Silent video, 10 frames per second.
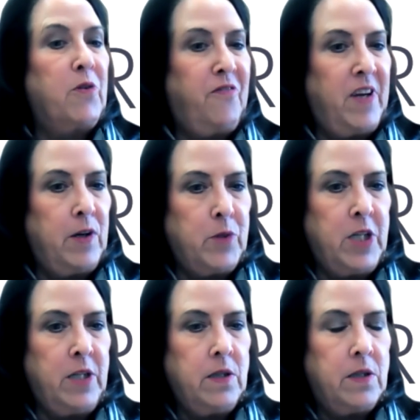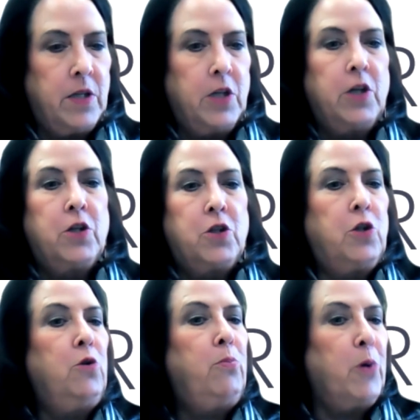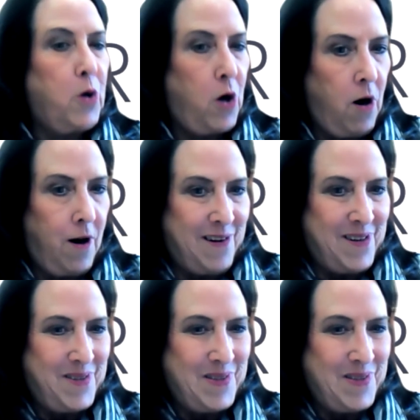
family, 2 per car.